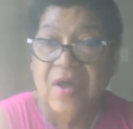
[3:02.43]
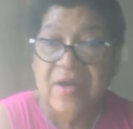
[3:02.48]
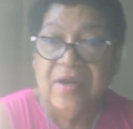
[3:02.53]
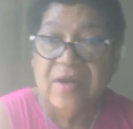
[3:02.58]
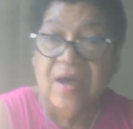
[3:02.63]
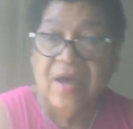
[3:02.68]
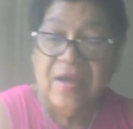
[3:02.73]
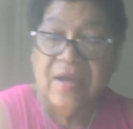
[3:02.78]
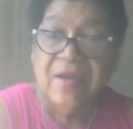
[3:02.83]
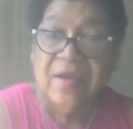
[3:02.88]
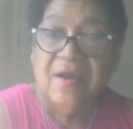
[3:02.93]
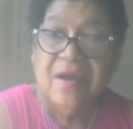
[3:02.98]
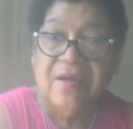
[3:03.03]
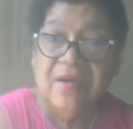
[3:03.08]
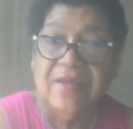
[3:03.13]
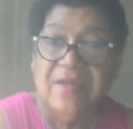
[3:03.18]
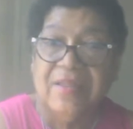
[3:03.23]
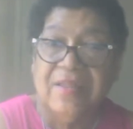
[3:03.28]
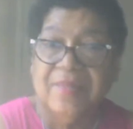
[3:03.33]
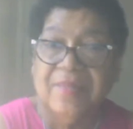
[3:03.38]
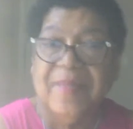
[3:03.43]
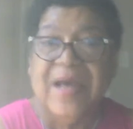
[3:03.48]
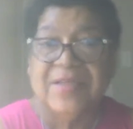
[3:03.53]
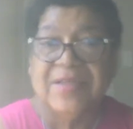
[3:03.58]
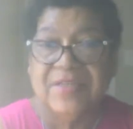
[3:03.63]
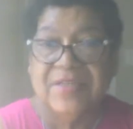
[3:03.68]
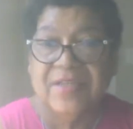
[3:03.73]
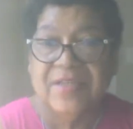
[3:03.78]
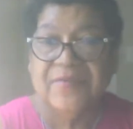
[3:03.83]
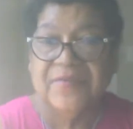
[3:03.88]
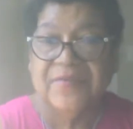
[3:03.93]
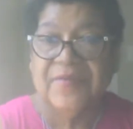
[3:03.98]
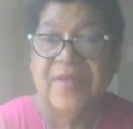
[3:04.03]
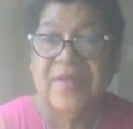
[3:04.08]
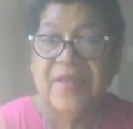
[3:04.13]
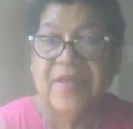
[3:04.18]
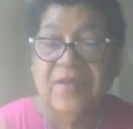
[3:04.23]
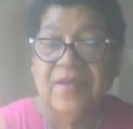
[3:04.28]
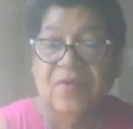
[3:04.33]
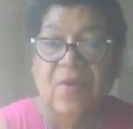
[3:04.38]
on and on and on, and the
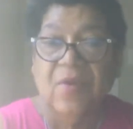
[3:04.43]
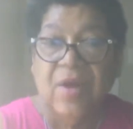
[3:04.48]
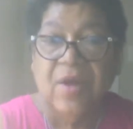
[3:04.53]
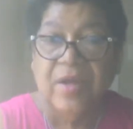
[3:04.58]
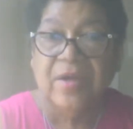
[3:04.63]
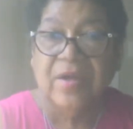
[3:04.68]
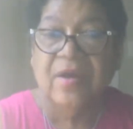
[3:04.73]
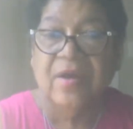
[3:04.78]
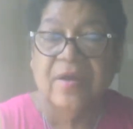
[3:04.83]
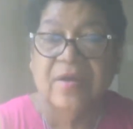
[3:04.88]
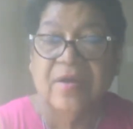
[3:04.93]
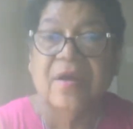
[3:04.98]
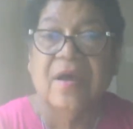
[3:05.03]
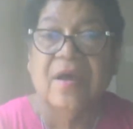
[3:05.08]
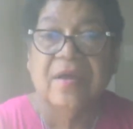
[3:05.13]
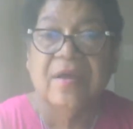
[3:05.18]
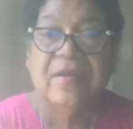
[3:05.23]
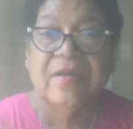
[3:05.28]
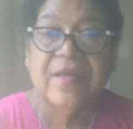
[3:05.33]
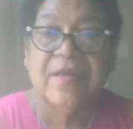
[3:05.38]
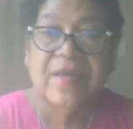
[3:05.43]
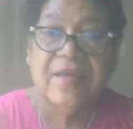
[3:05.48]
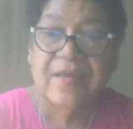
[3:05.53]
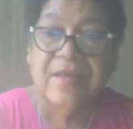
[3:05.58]
positive go on and on and on.